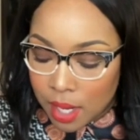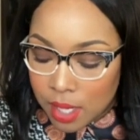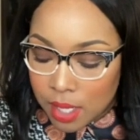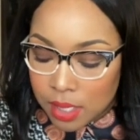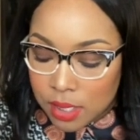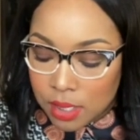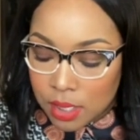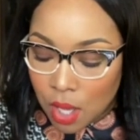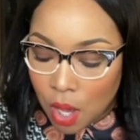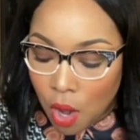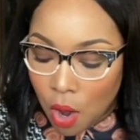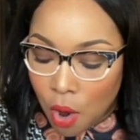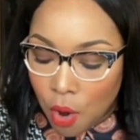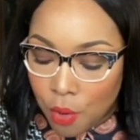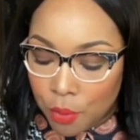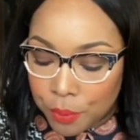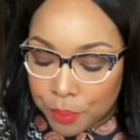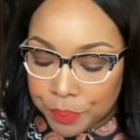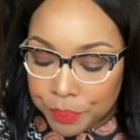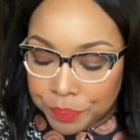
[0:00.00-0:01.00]

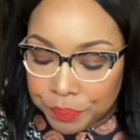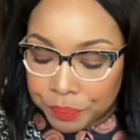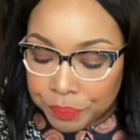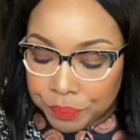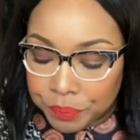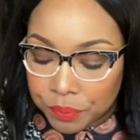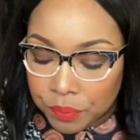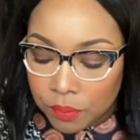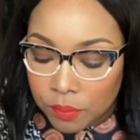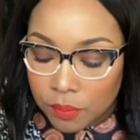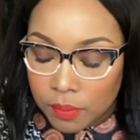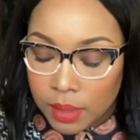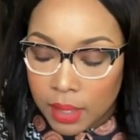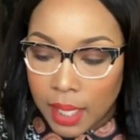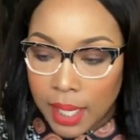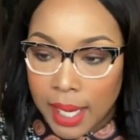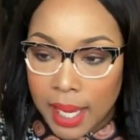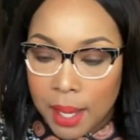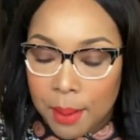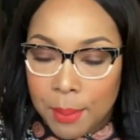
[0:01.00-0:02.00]
So
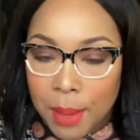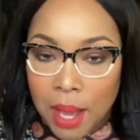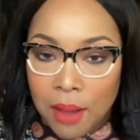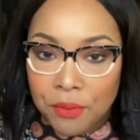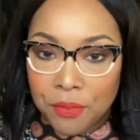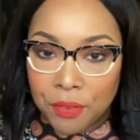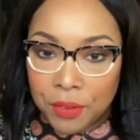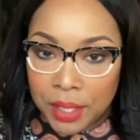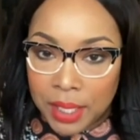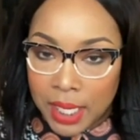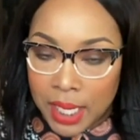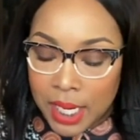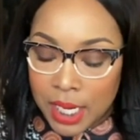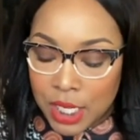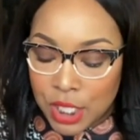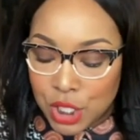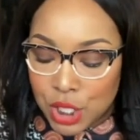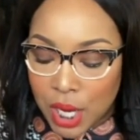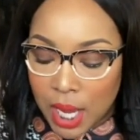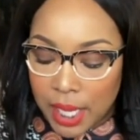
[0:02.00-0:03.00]
in my
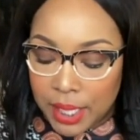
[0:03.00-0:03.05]
fridge,